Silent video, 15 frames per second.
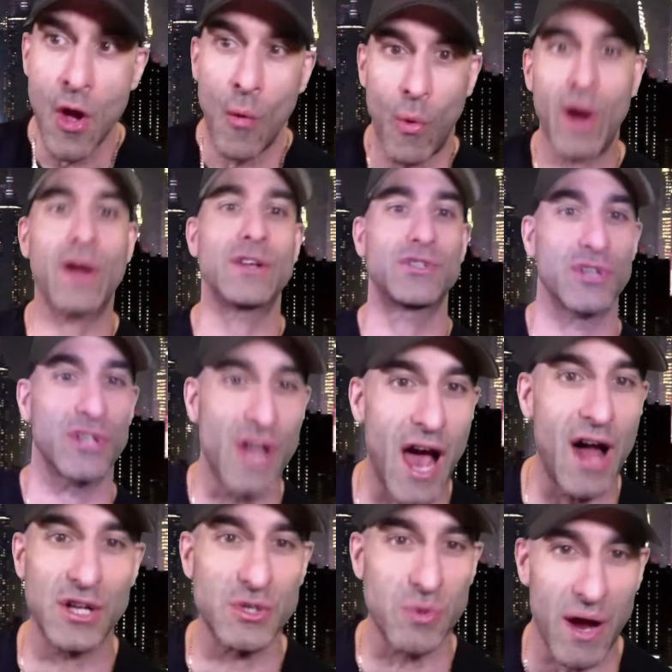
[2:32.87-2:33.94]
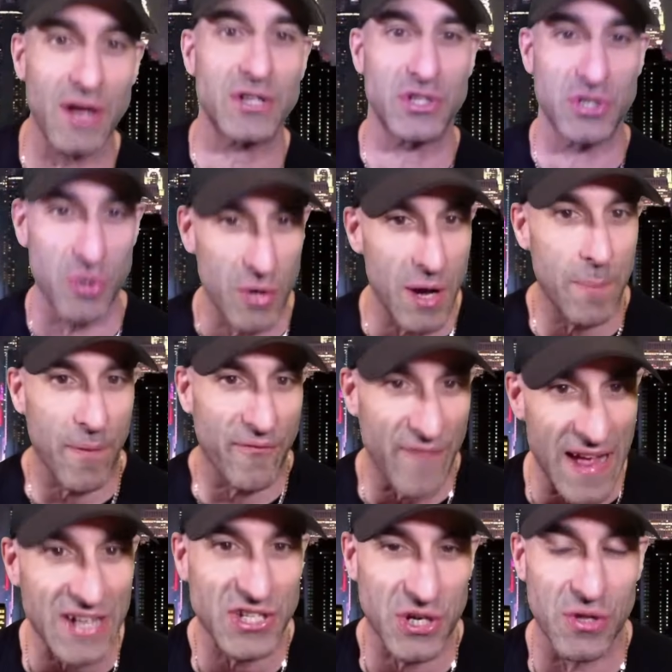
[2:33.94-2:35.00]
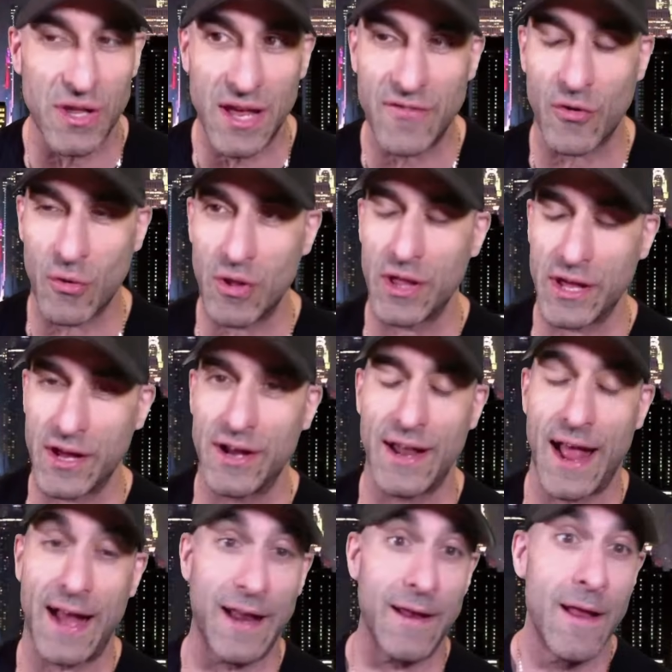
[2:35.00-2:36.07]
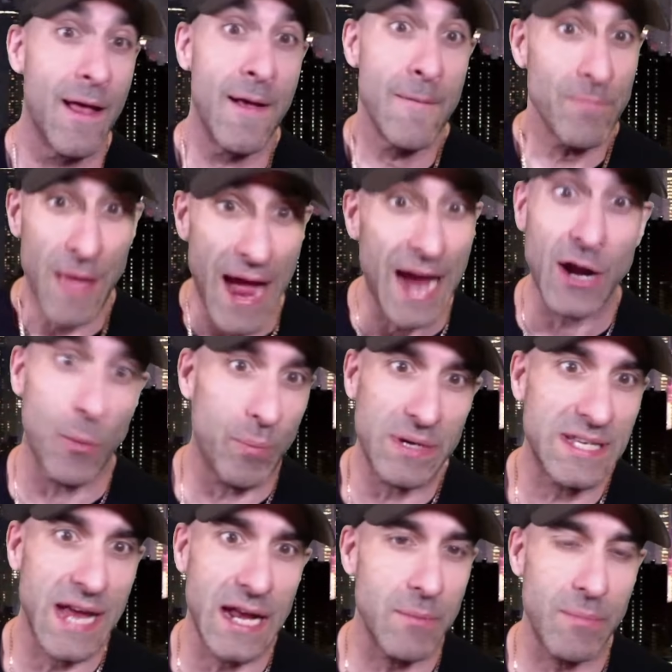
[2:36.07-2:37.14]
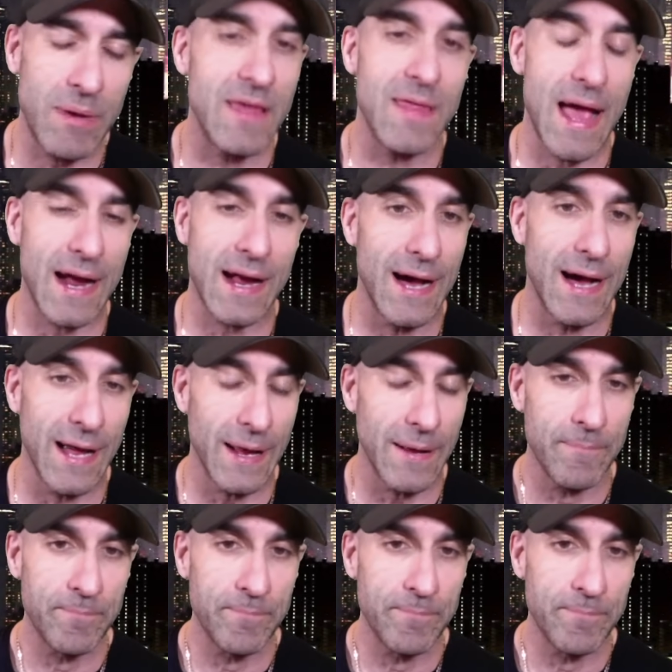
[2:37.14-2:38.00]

why aren't you in college, or why aren't you doing it professionally if you're really good at it? I don't pretend to be that guy.